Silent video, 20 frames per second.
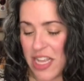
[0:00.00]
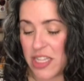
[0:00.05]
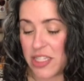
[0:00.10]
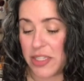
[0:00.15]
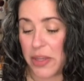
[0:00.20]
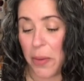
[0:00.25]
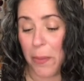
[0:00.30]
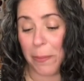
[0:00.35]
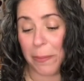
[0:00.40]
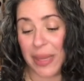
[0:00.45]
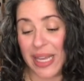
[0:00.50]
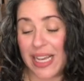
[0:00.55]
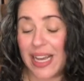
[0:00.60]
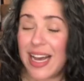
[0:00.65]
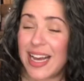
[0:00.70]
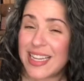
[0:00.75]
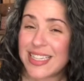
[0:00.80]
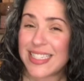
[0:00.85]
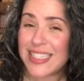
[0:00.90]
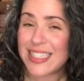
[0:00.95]
So
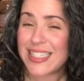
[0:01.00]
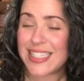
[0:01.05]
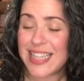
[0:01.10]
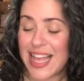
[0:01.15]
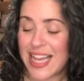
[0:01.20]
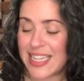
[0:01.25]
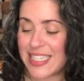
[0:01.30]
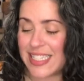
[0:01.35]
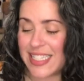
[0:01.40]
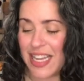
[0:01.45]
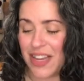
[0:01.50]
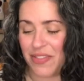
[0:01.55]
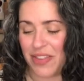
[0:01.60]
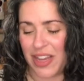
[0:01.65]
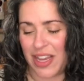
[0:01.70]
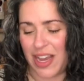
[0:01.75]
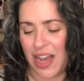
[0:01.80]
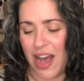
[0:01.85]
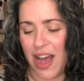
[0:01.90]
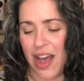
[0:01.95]
because it's
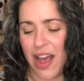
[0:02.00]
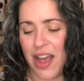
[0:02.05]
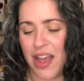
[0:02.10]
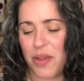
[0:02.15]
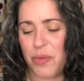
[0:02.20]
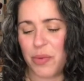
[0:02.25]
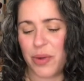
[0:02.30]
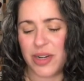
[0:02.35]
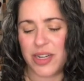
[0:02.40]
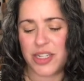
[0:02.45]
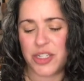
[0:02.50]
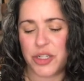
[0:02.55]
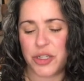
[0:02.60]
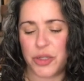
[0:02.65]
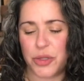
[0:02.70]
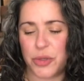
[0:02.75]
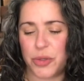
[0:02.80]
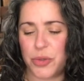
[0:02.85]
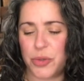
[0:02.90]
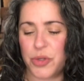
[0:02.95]
Thanksgiving, I wanted
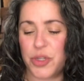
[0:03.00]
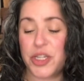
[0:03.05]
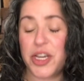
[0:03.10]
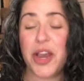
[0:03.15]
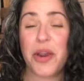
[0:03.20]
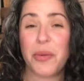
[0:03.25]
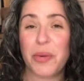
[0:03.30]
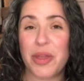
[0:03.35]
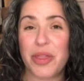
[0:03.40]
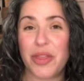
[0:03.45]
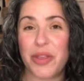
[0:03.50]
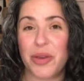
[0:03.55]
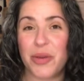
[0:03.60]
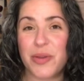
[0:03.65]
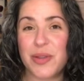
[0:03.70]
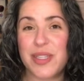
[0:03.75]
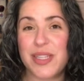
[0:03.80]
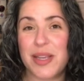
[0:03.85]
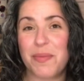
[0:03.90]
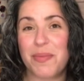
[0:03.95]
to share with you
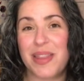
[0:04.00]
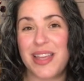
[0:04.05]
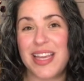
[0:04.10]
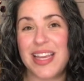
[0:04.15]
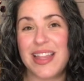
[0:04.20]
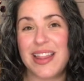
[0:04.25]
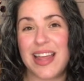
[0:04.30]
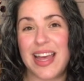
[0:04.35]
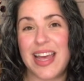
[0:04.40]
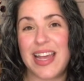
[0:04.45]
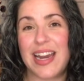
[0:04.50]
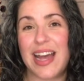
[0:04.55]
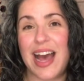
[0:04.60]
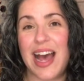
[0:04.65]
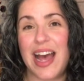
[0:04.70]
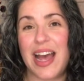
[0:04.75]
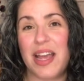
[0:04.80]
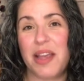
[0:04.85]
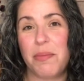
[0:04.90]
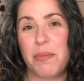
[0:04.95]
something that
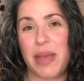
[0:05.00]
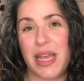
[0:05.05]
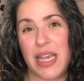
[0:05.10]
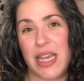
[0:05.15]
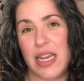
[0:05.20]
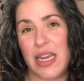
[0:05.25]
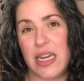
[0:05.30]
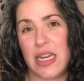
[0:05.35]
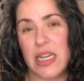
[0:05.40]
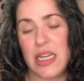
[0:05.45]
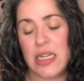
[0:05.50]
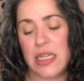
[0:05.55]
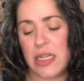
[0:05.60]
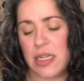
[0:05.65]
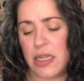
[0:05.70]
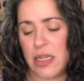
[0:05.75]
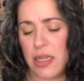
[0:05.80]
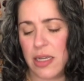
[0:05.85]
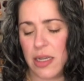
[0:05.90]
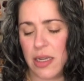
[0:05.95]
I made.
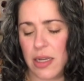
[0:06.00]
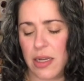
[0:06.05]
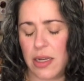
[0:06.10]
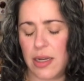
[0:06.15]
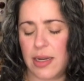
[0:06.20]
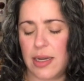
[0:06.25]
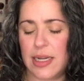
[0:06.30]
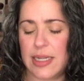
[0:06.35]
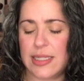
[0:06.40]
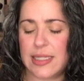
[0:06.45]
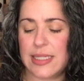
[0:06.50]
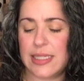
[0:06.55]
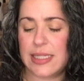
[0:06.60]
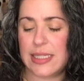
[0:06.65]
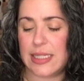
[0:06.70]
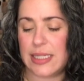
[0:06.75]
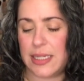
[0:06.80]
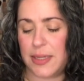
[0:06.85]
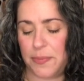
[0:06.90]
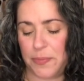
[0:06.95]
Let's
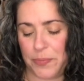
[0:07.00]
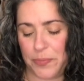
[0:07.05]
see.